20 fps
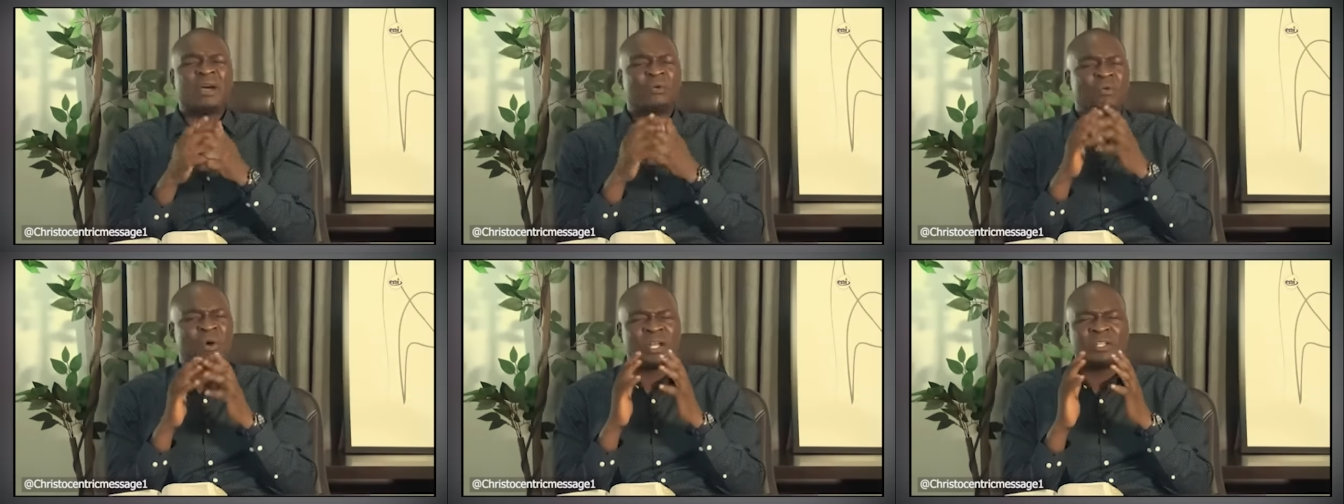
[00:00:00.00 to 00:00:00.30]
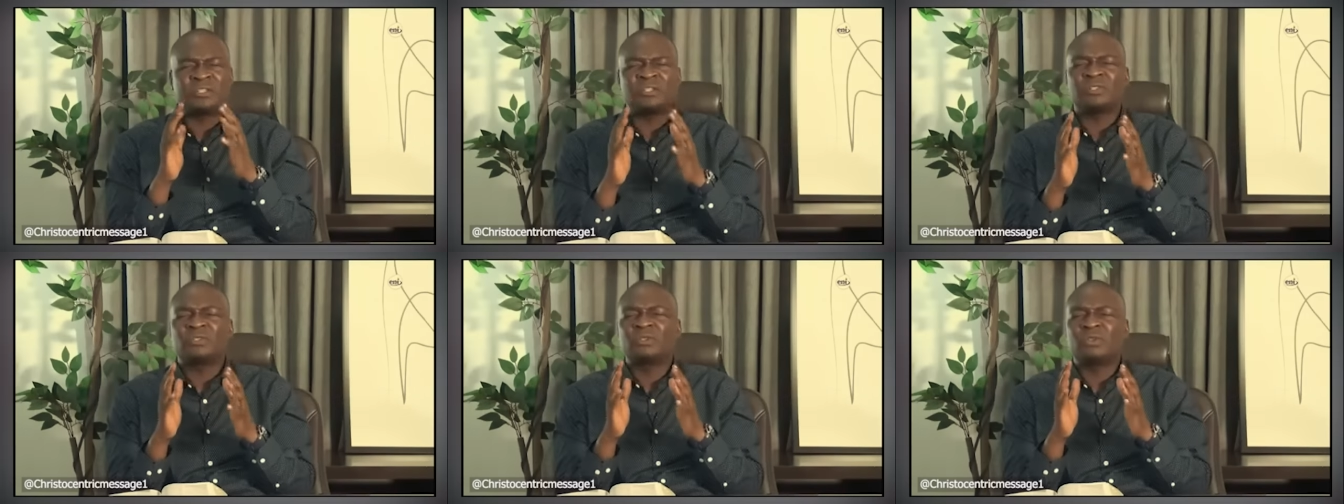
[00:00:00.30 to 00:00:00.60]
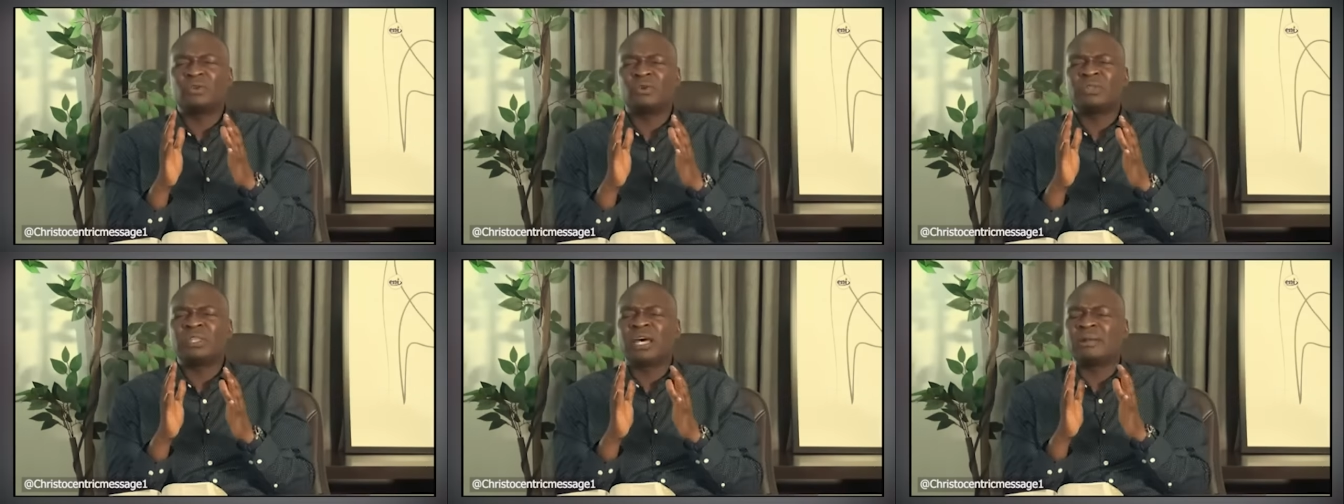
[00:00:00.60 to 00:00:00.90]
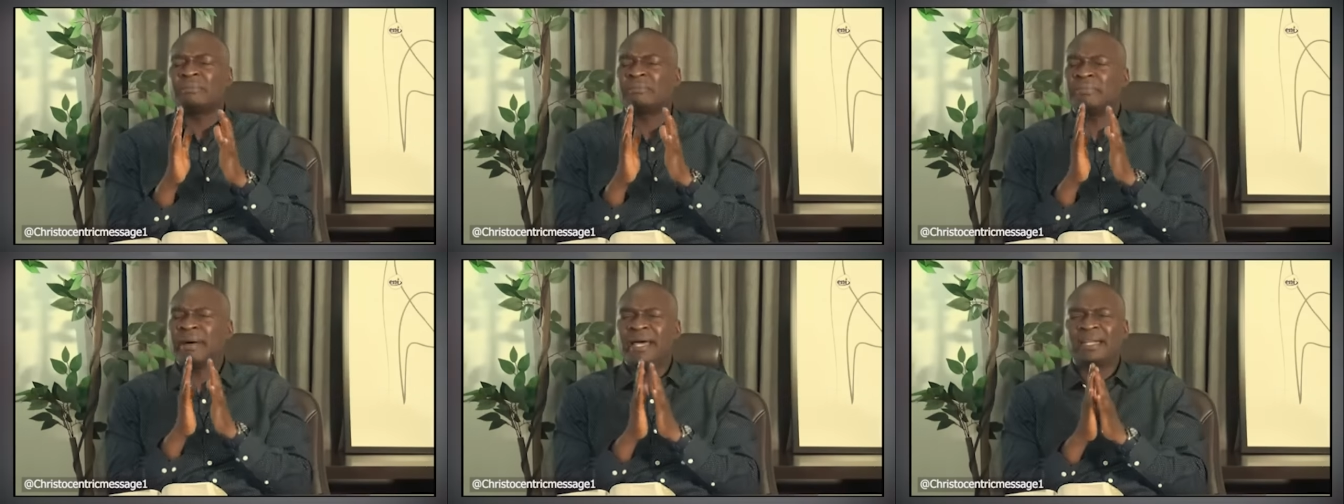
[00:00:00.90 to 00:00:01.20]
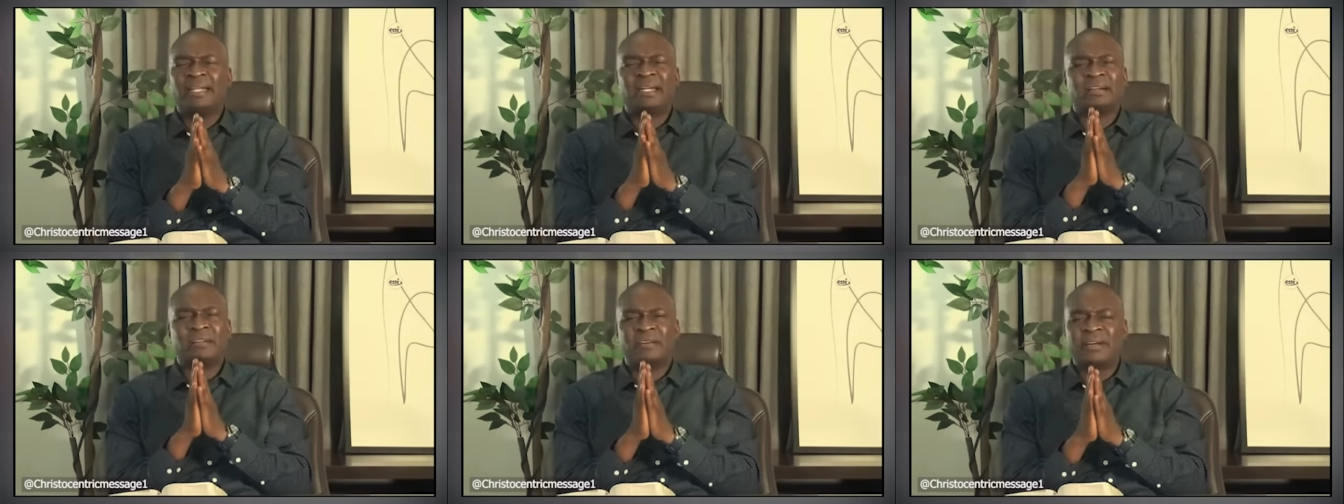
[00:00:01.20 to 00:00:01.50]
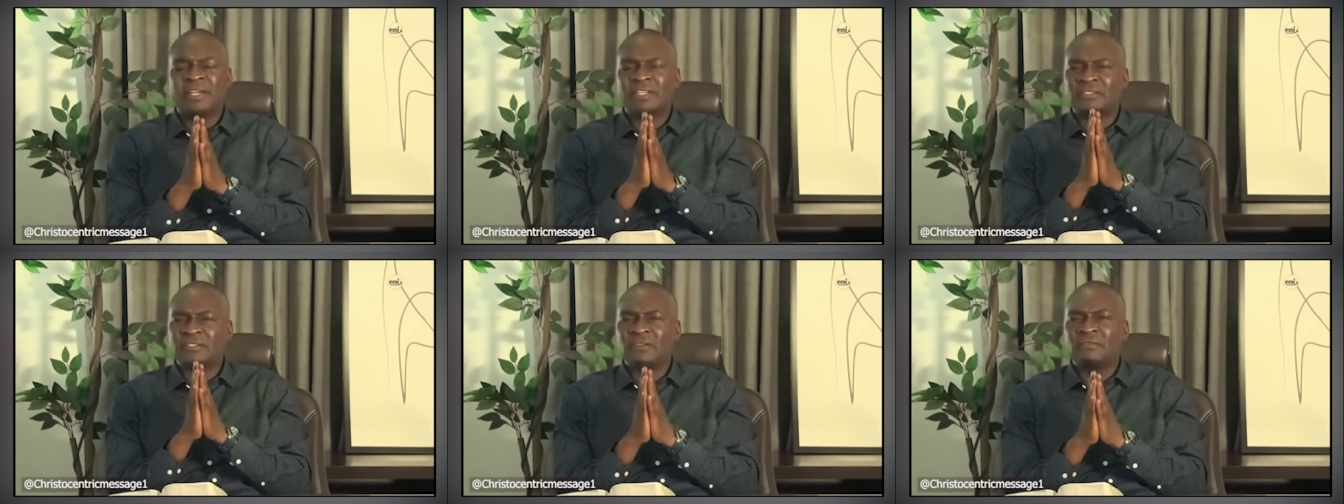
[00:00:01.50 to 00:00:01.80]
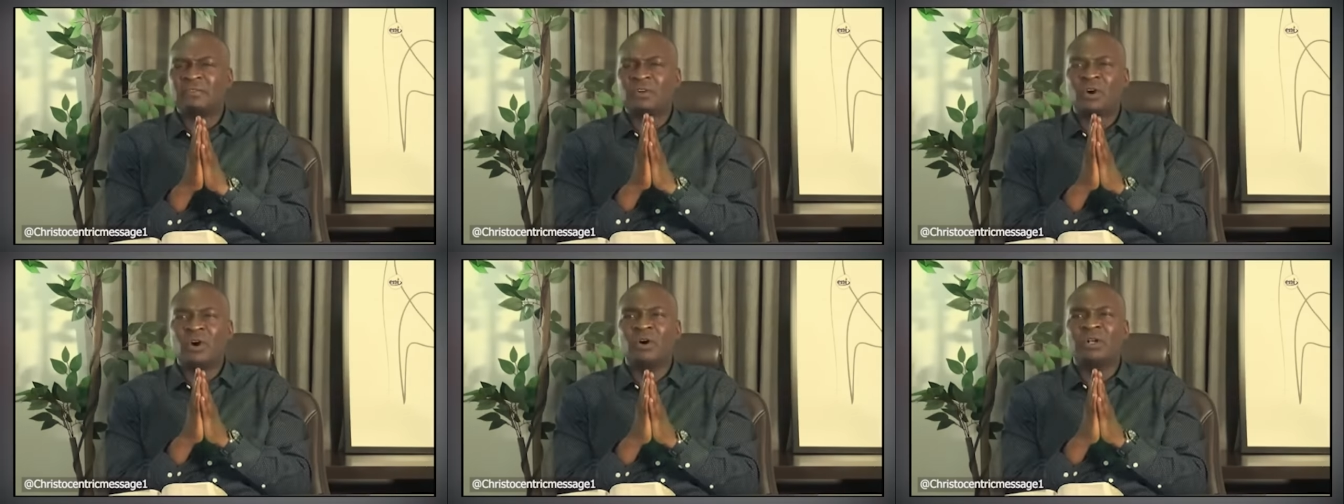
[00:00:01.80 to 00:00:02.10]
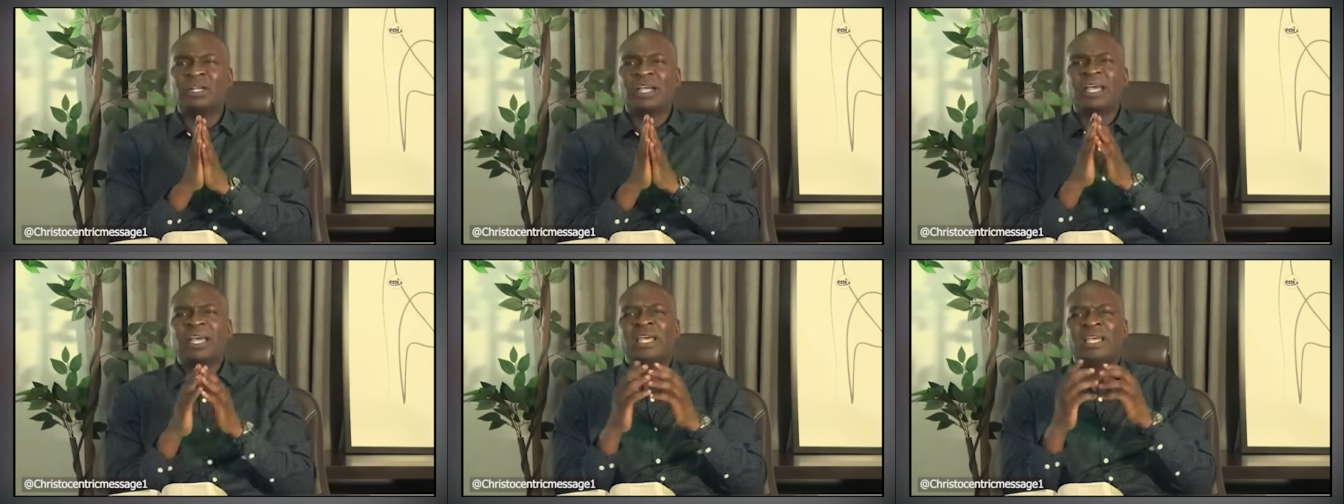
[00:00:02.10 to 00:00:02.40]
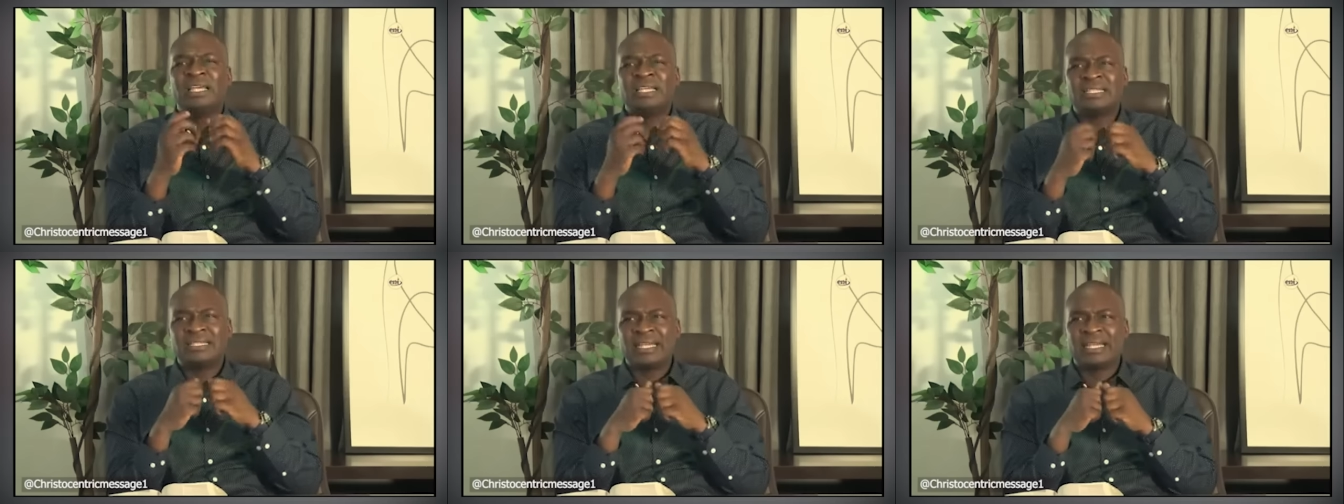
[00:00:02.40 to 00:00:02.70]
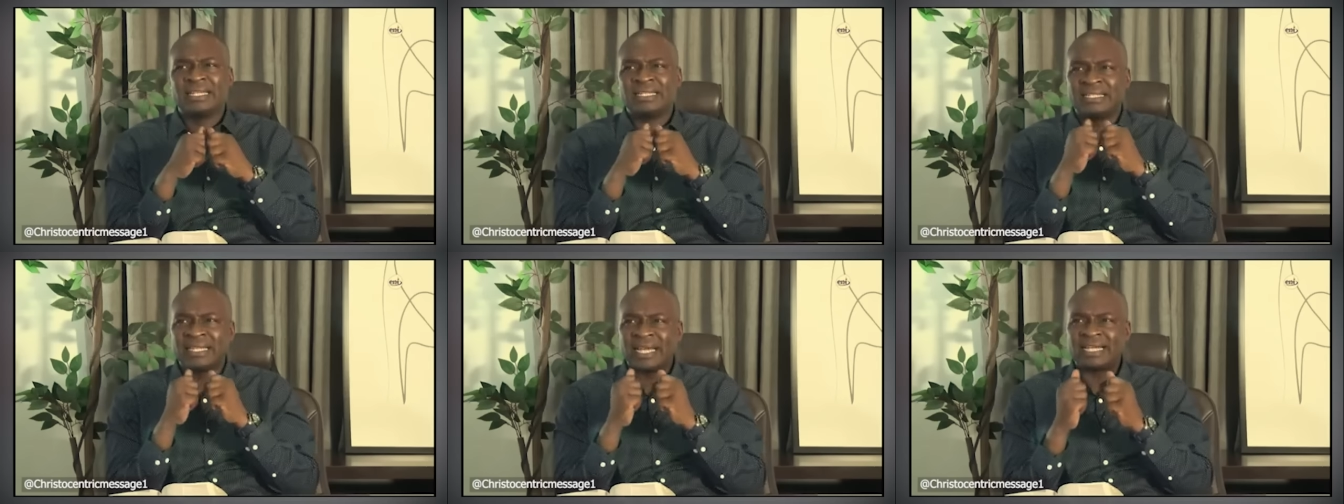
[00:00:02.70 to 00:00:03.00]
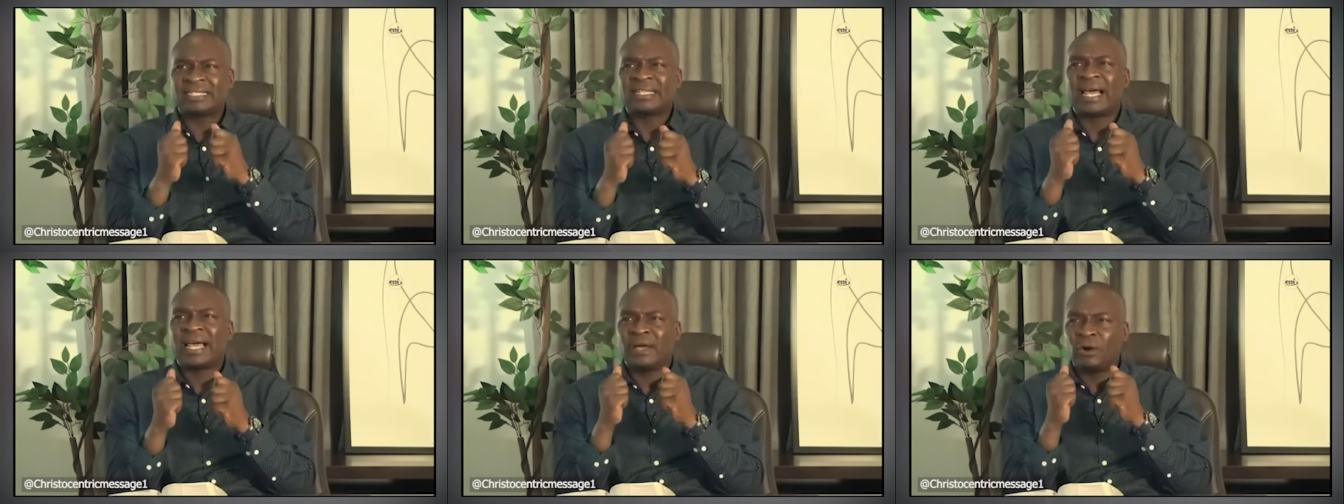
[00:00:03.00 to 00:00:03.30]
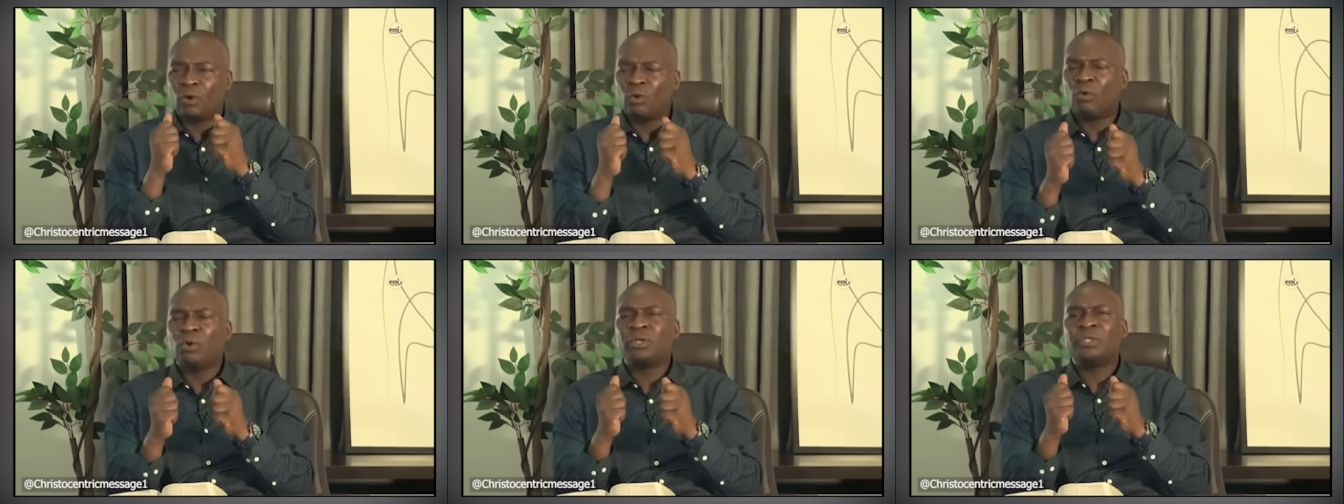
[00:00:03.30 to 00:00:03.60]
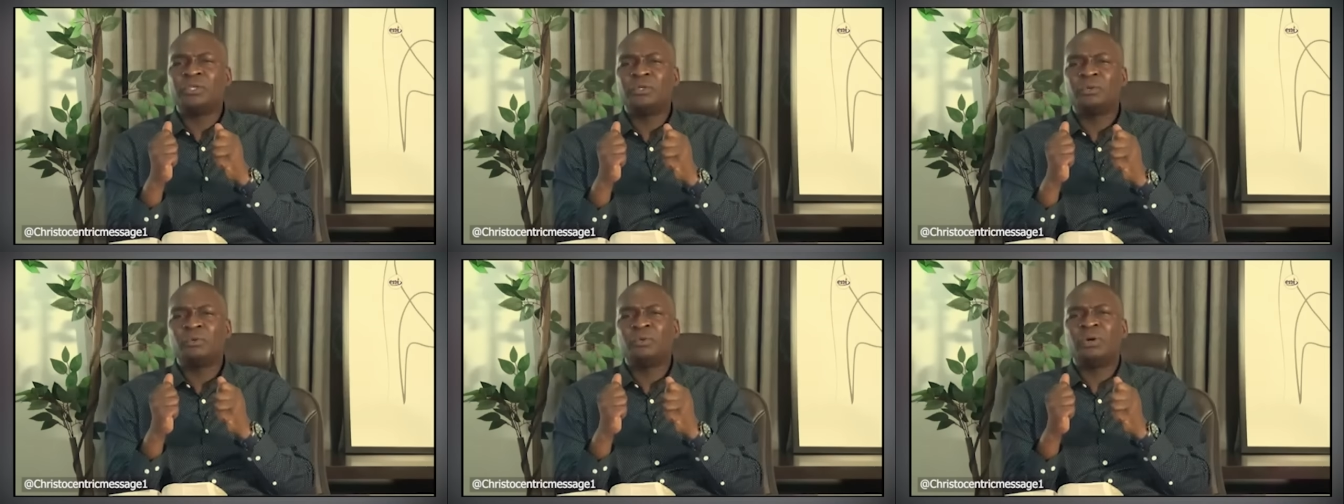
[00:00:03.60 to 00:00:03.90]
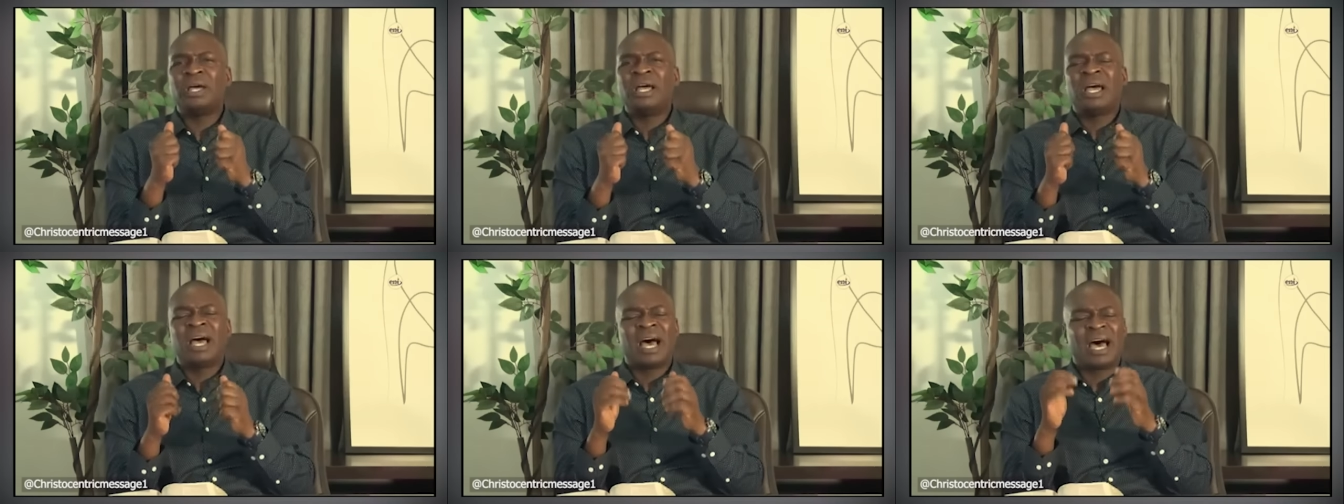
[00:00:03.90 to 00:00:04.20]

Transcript: i want you to know that by the grace of god is a debt i owe you